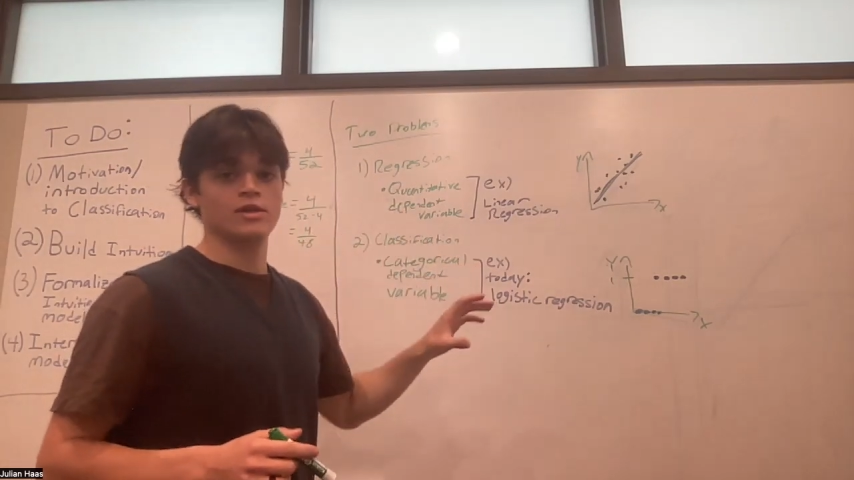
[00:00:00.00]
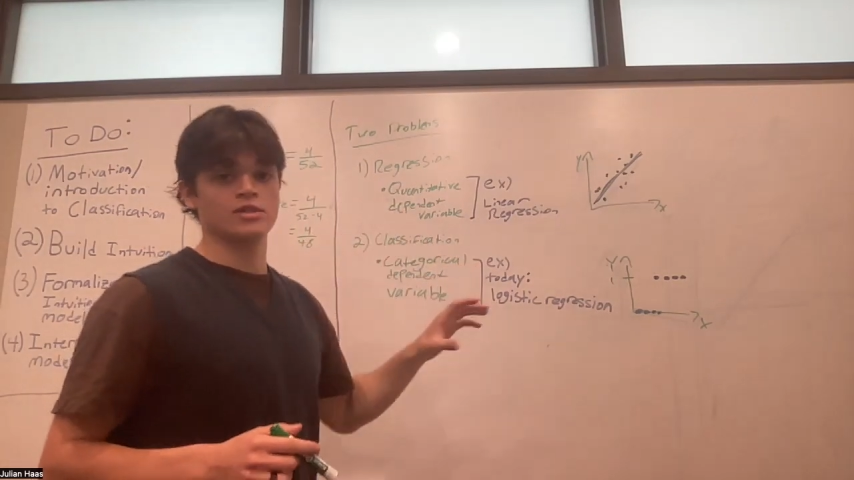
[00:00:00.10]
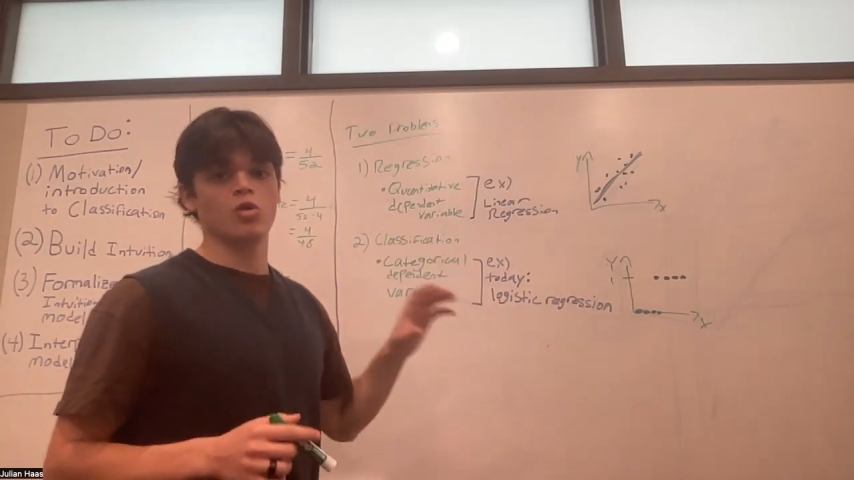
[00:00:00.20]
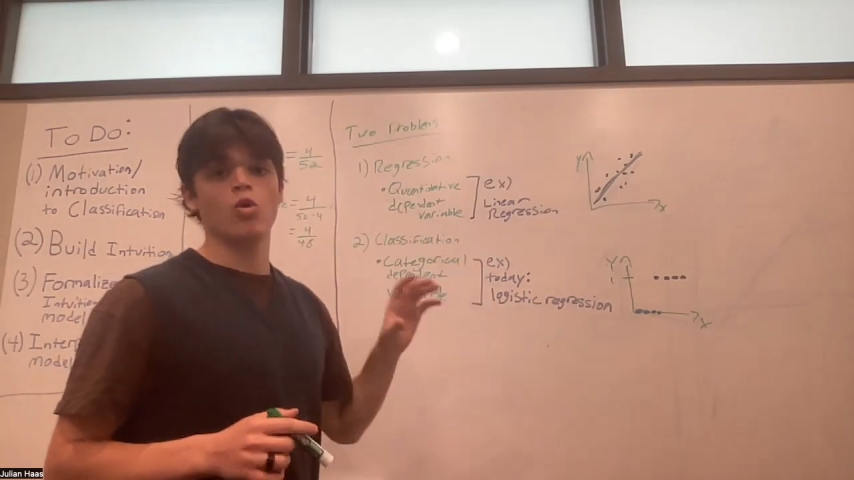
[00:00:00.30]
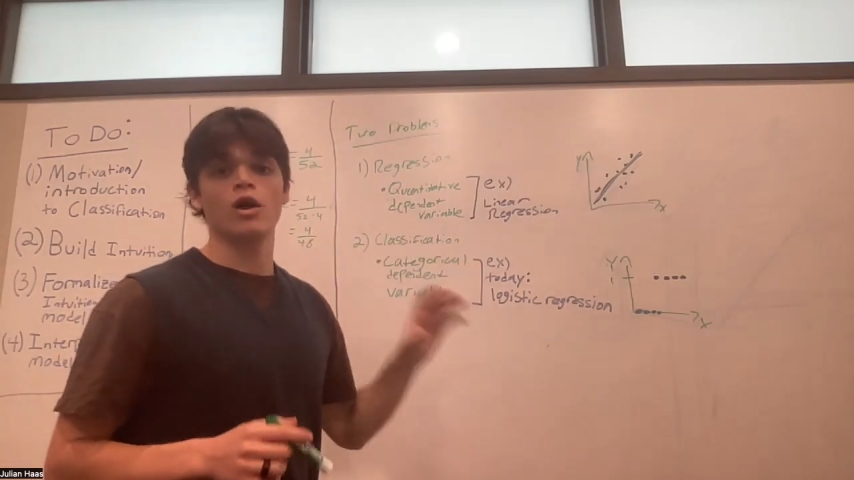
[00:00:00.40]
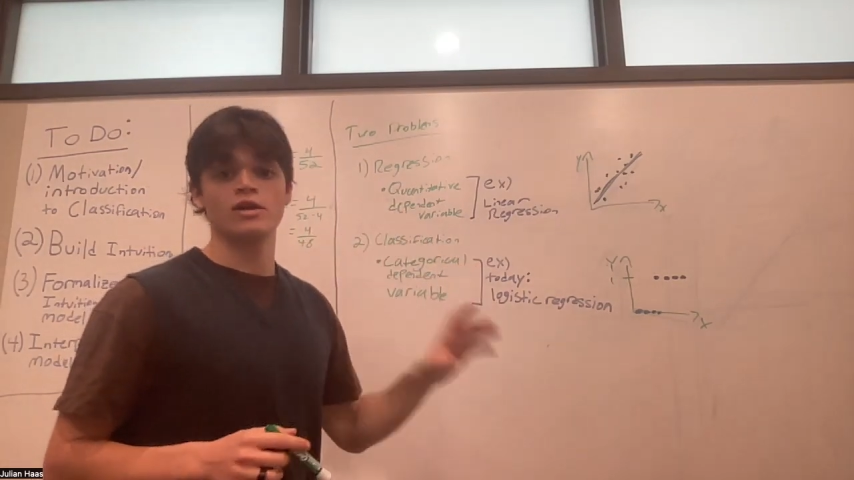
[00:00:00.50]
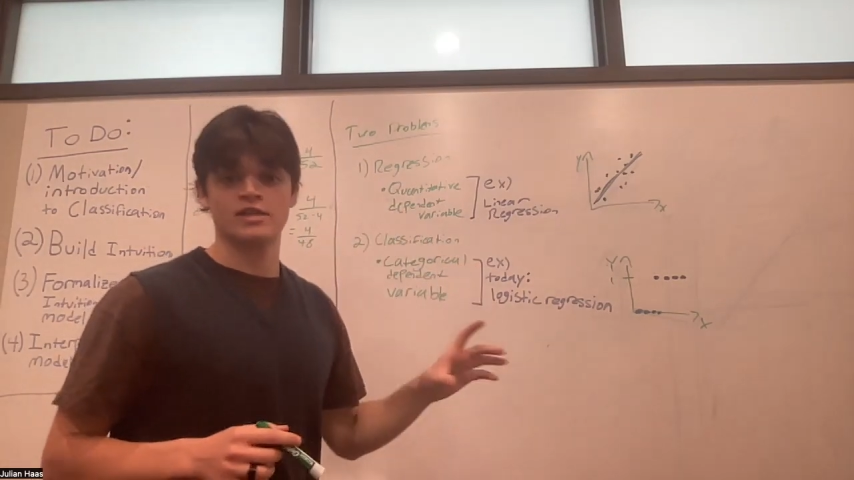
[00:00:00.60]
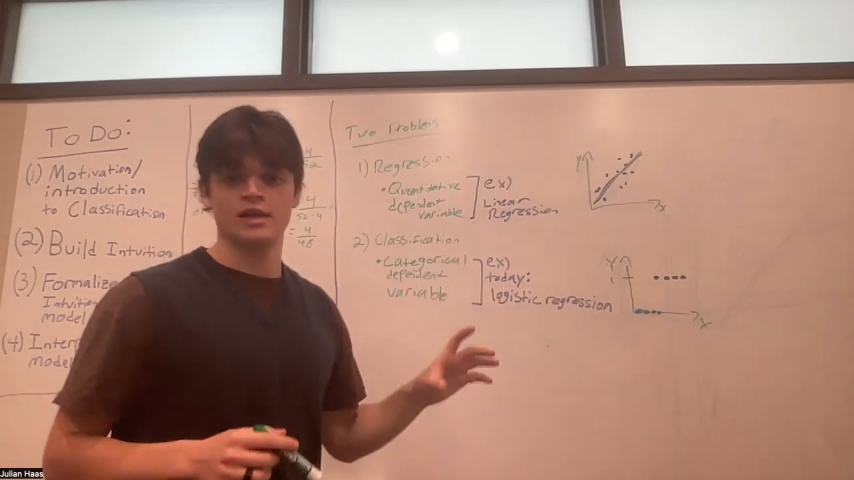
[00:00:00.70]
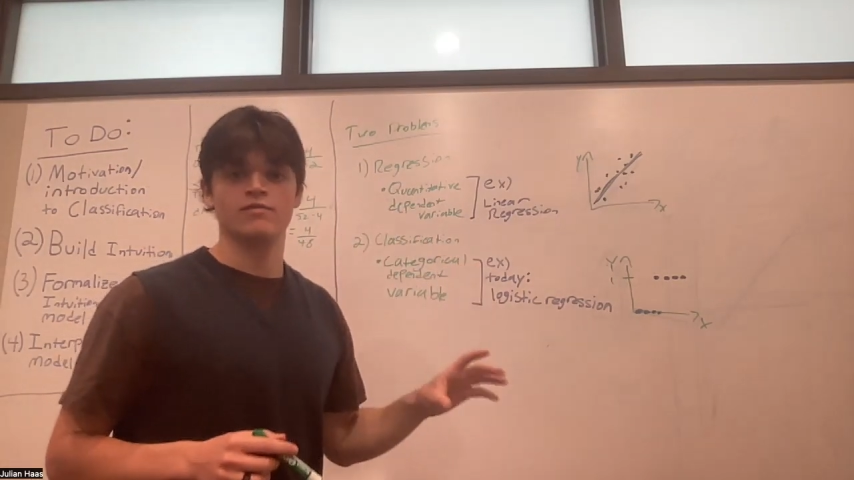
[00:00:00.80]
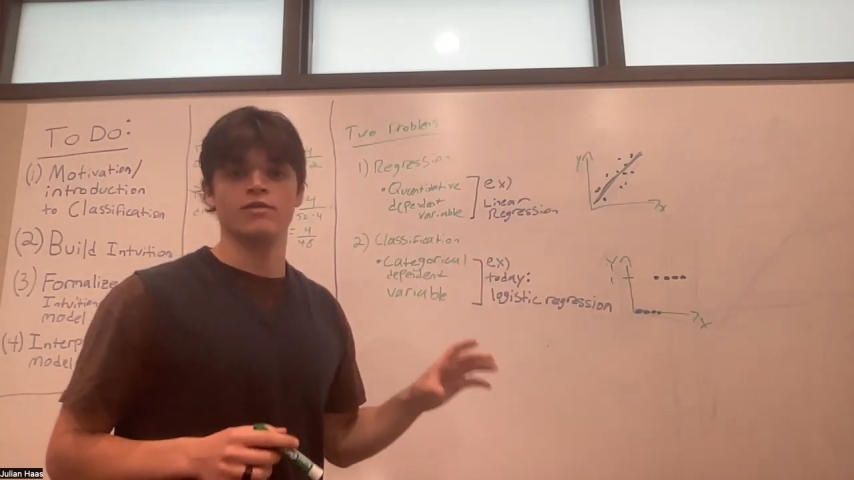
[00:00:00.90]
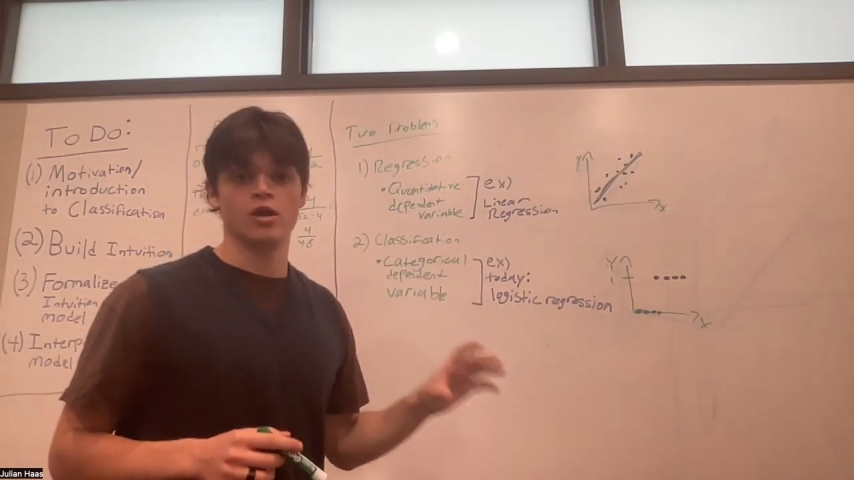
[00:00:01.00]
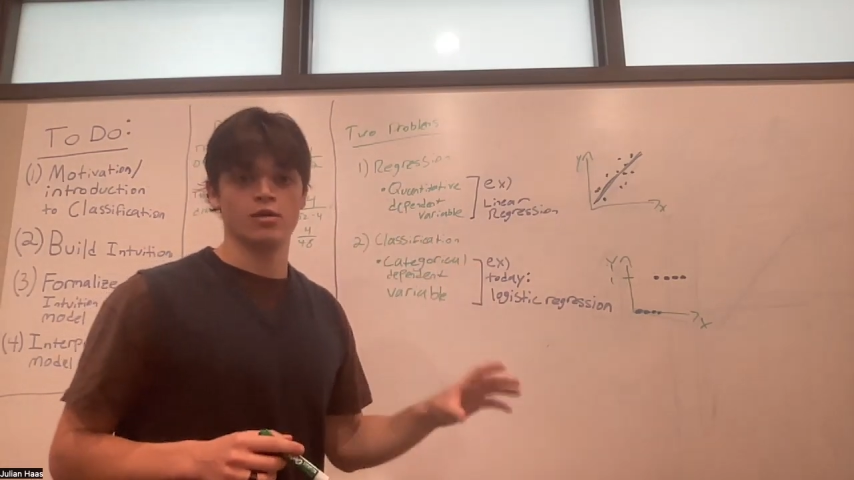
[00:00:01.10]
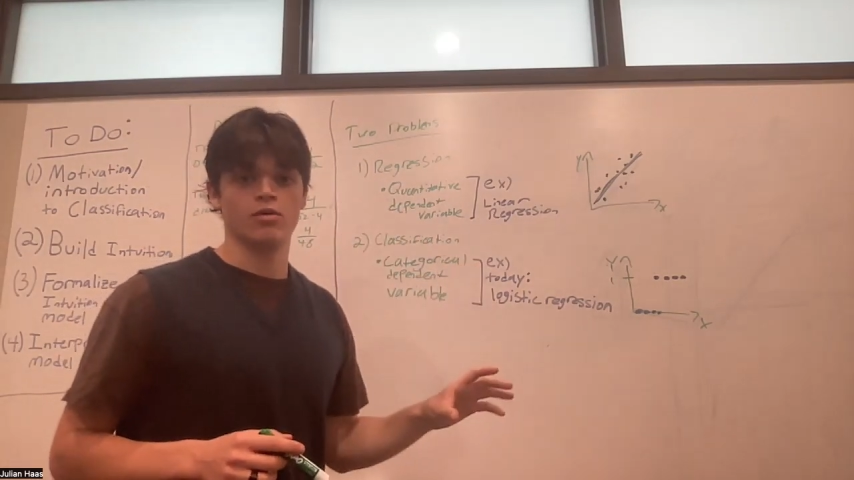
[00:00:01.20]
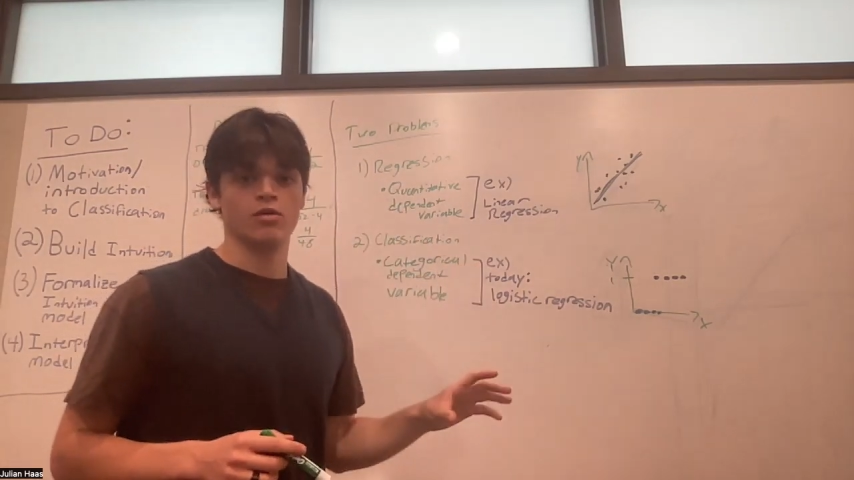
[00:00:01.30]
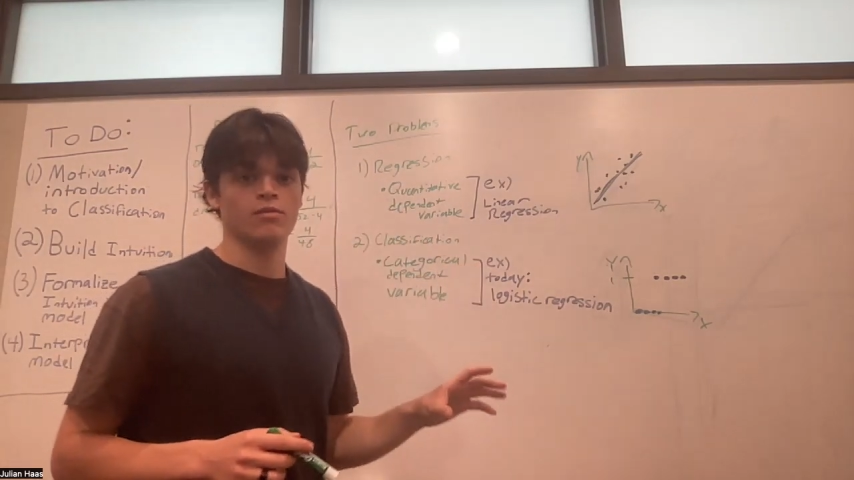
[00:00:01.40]
is a quantitative
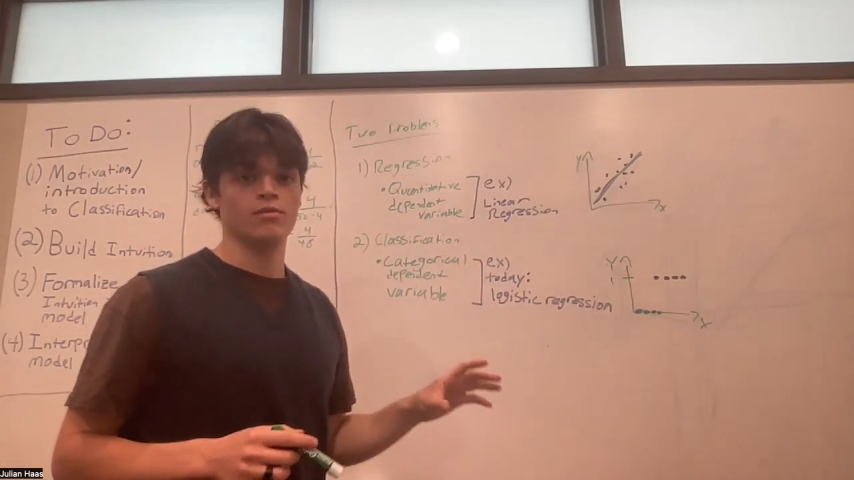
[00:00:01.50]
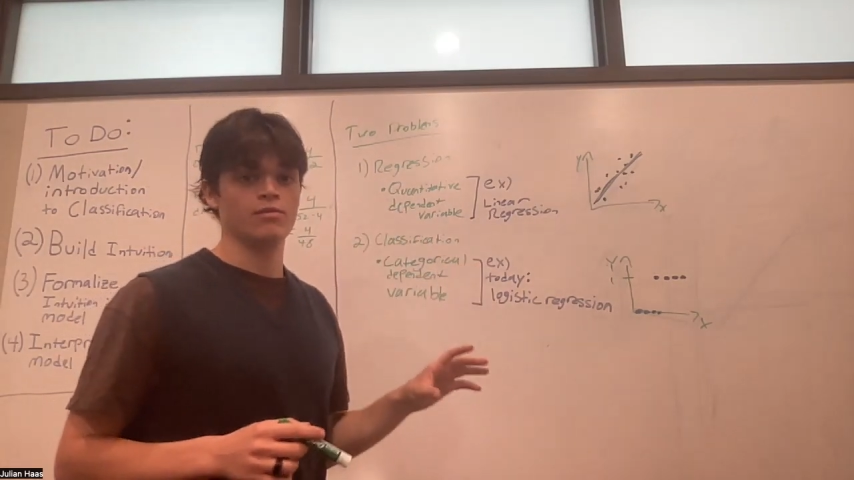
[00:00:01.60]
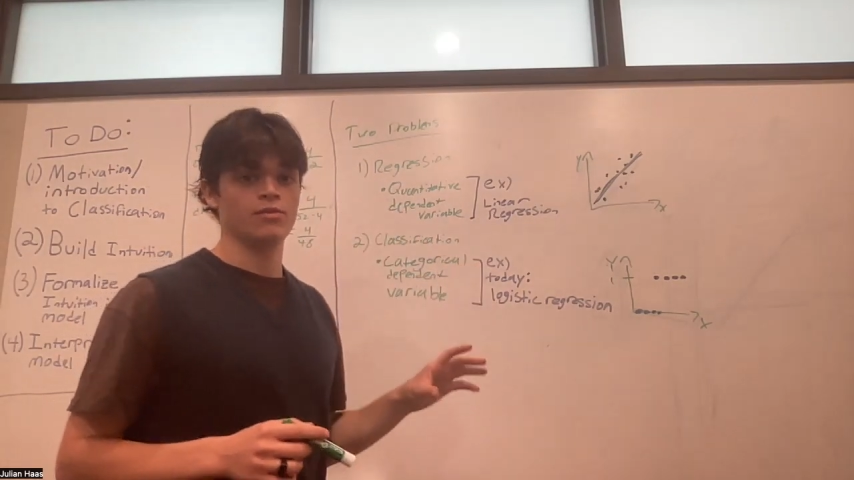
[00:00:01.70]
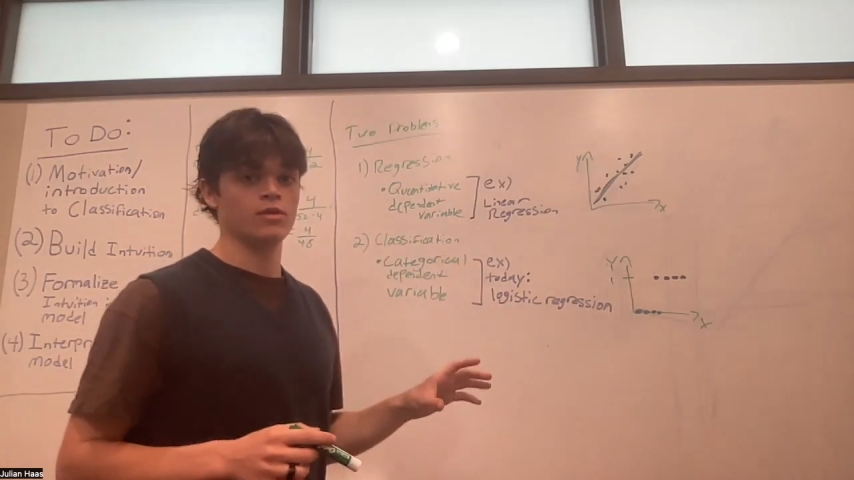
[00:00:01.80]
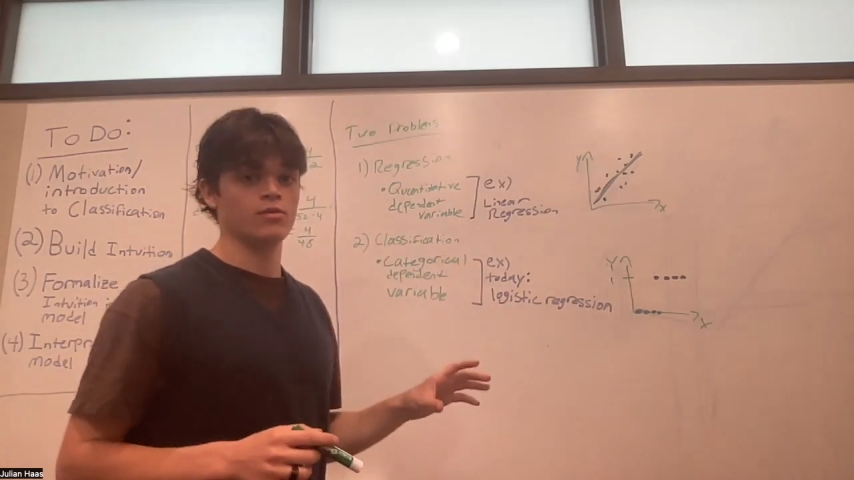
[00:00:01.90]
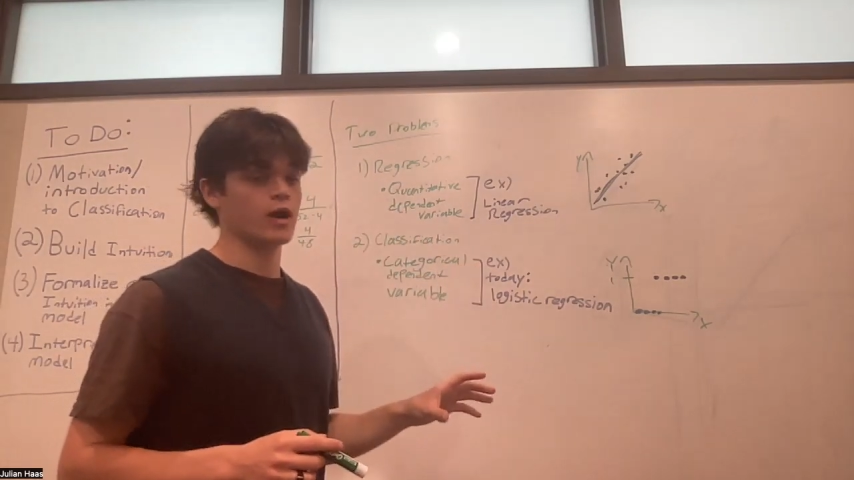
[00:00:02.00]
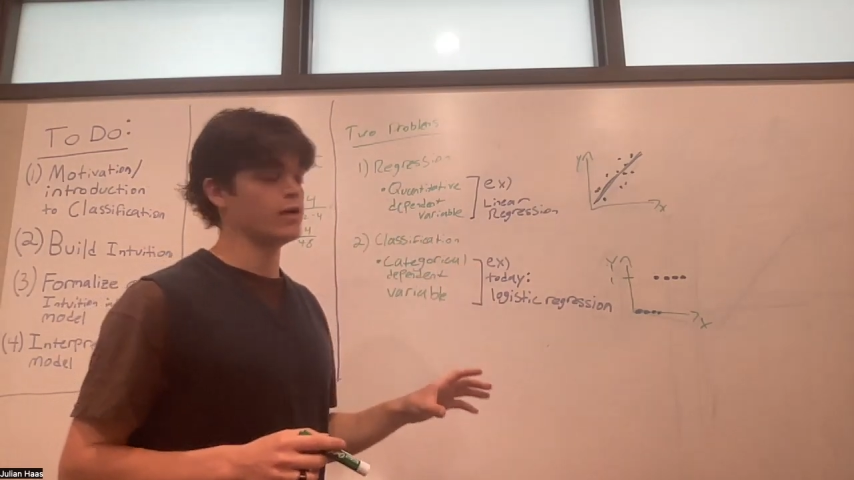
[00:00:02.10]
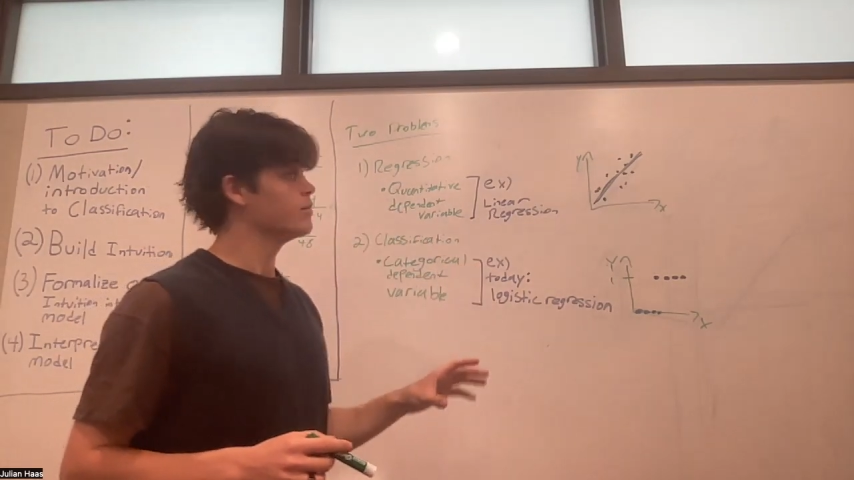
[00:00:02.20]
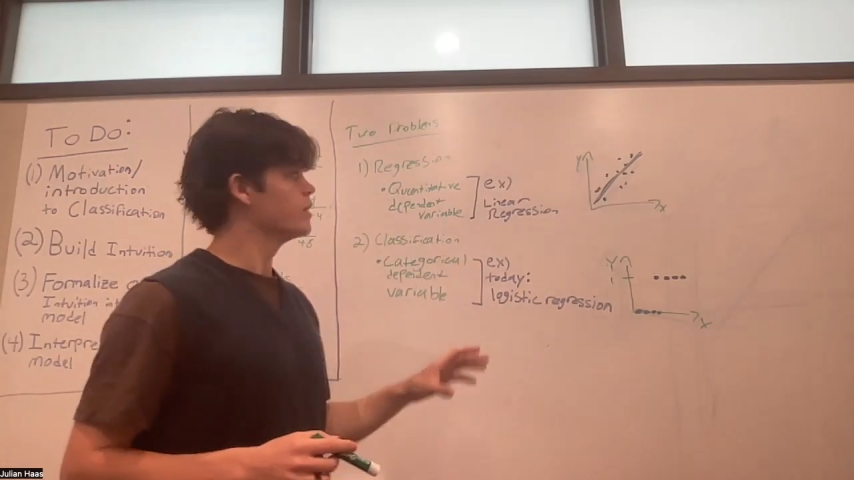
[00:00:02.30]
variable, right?